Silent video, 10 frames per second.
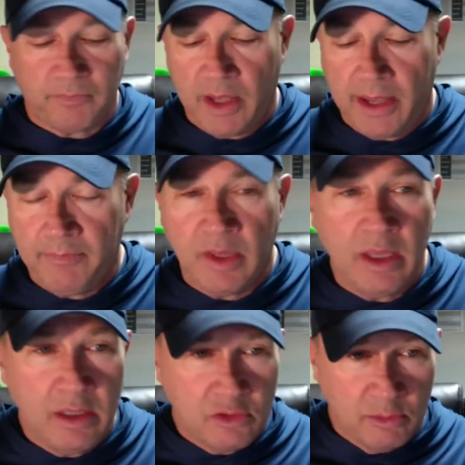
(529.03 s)
okay
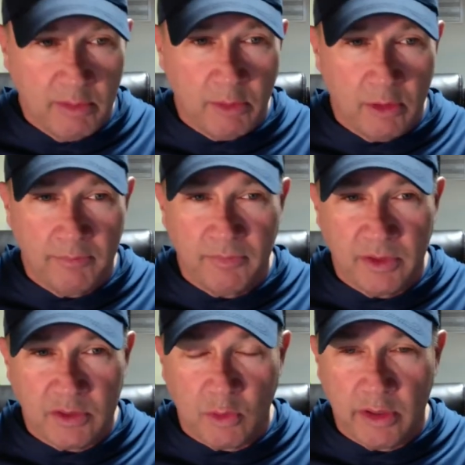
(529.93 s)
so remember
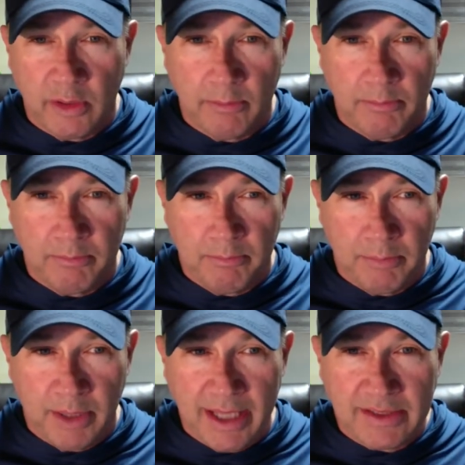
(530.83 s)
this word here
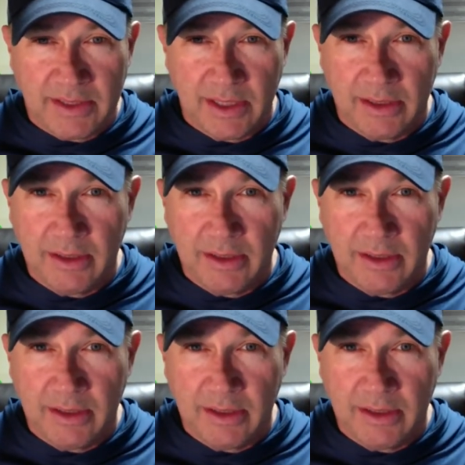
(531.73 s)
blessed